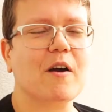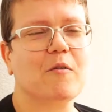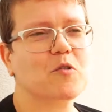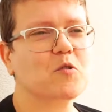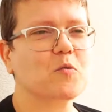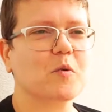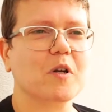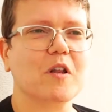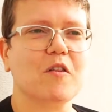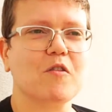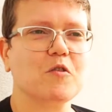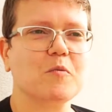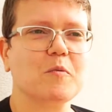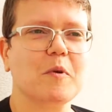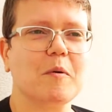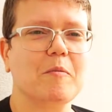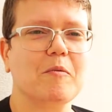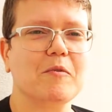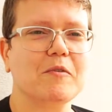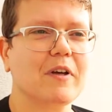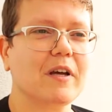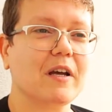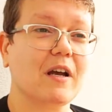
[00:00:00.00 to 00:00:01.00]
was one of those
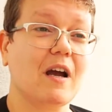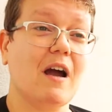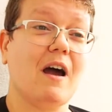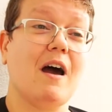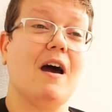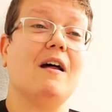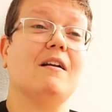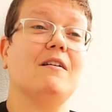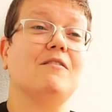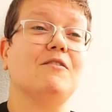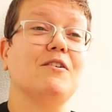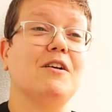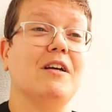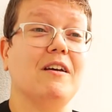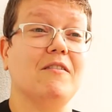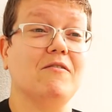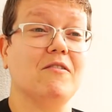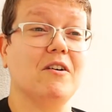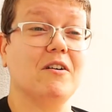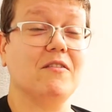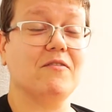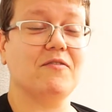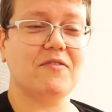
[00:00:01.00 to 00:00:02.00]
people like, I don't
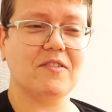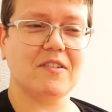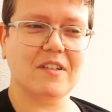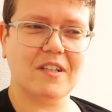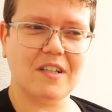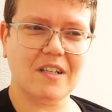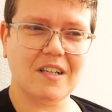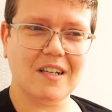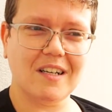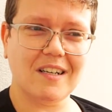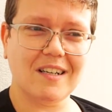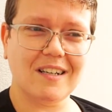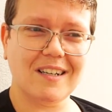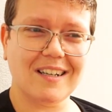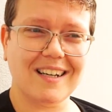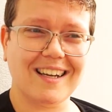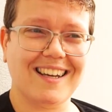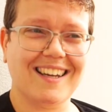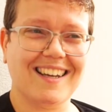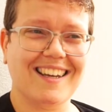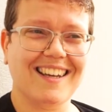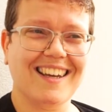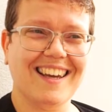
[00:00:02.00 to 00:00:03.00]
give a fuck,
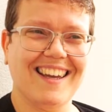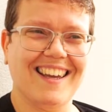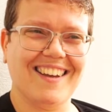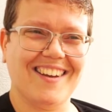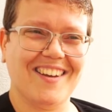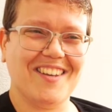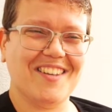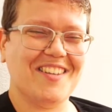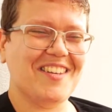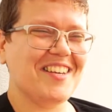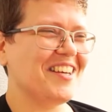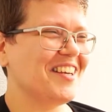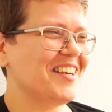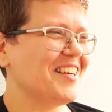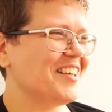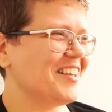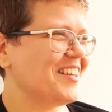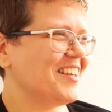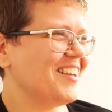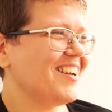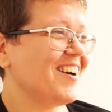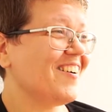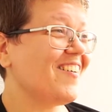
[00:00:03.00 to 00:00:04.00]

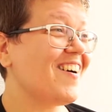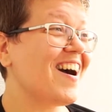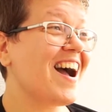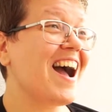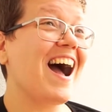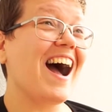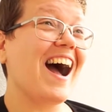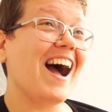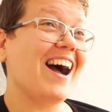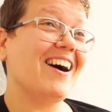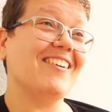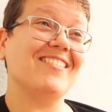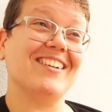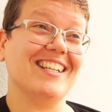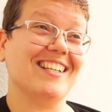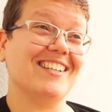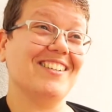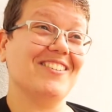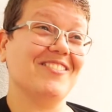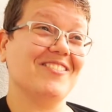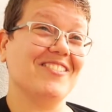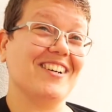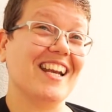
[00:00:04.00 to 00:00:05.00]
you know, I want to
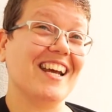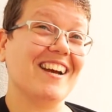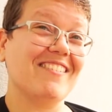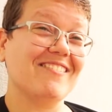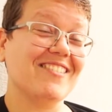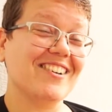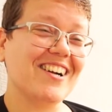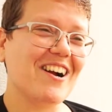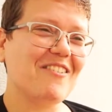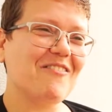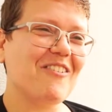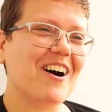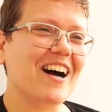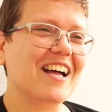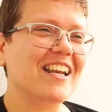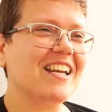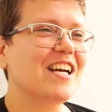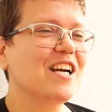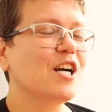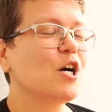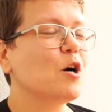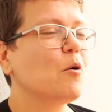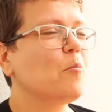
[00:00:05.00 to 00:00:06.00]
do whatever I want.
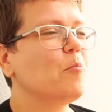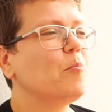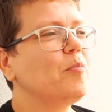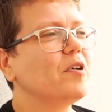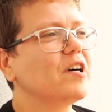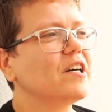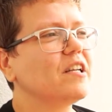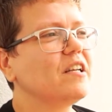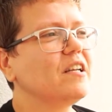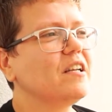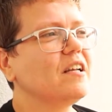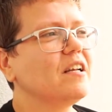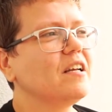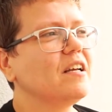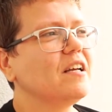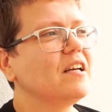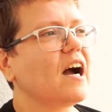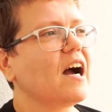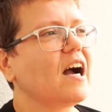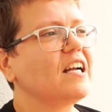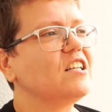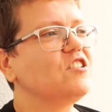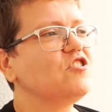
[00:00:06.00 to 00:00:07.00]
But
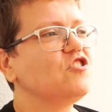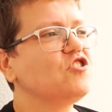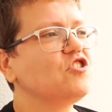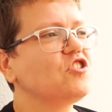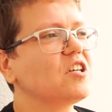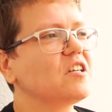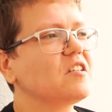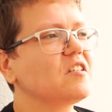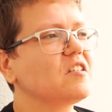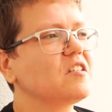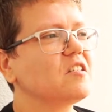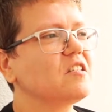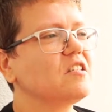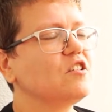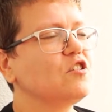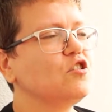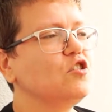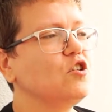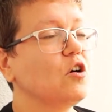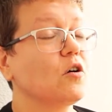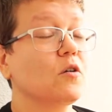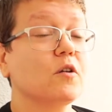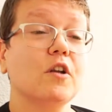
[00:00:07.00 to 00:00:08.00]
I
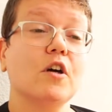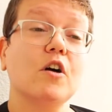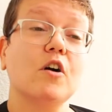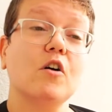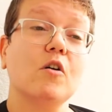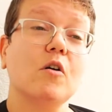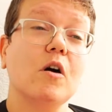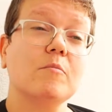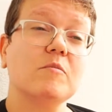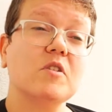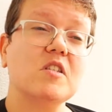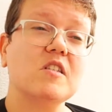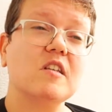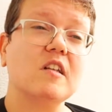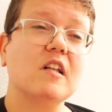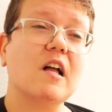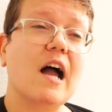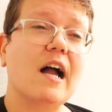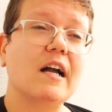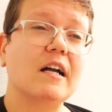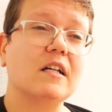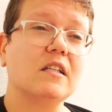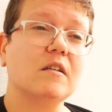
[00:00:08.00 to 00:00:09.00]
just don't know. I'm still
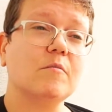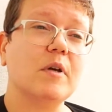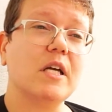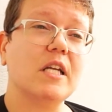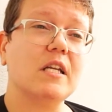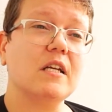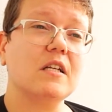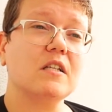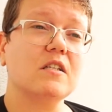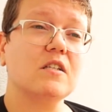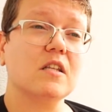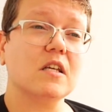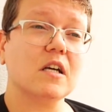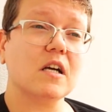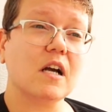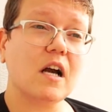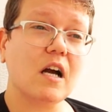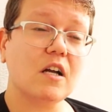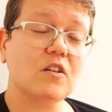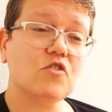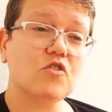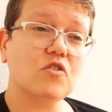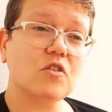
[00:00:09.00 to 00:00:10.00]
acclimating to the
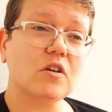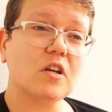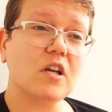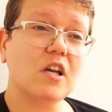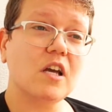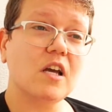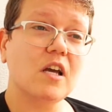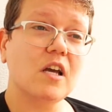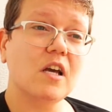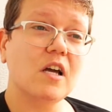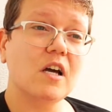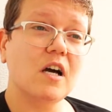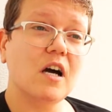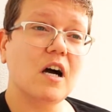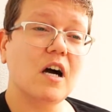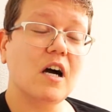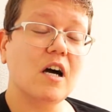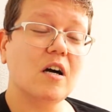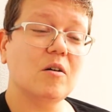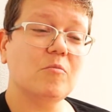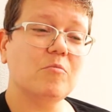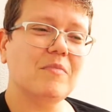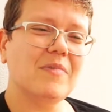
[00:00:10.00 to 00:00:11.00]
country.
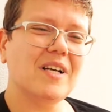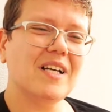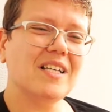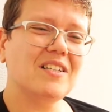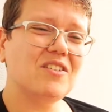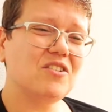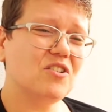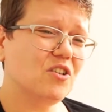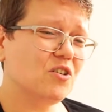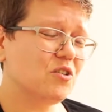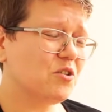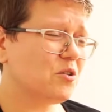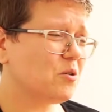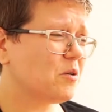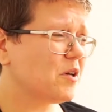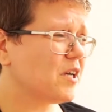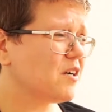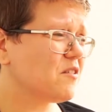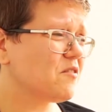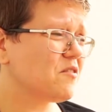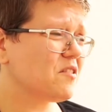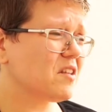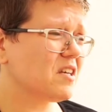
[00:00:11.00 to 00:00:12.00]
And you know, you
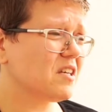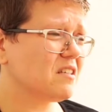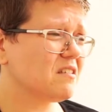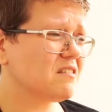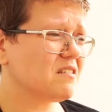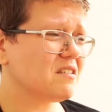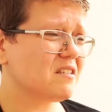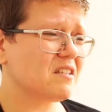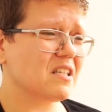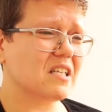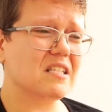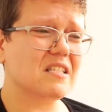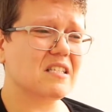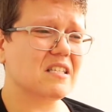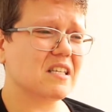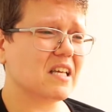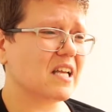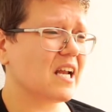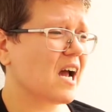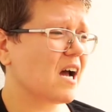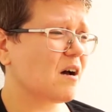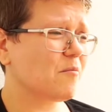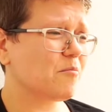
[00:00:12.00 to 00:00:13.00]
hear things
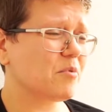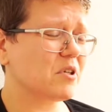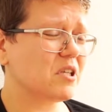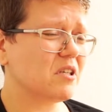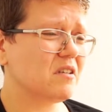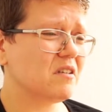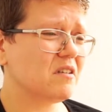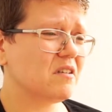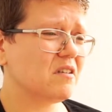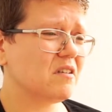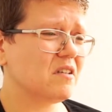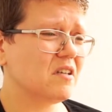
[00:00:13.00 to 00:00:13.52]
that happen,